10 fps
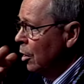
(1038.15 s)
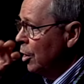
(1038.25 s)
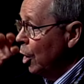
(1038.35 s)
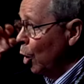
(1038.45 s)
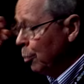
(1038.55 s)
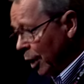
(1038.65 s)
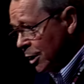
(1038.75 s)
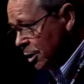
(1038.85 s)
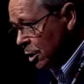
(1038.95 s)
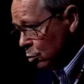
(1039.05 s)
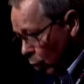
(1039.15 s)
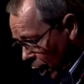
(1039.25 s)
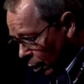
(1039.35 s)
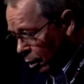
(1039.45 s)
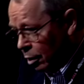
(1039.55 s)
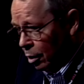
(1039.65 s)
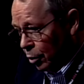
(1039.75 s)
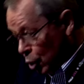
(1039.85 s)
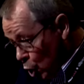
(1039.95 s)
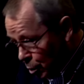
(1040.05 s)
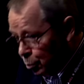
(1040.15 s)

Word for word: They are places where the human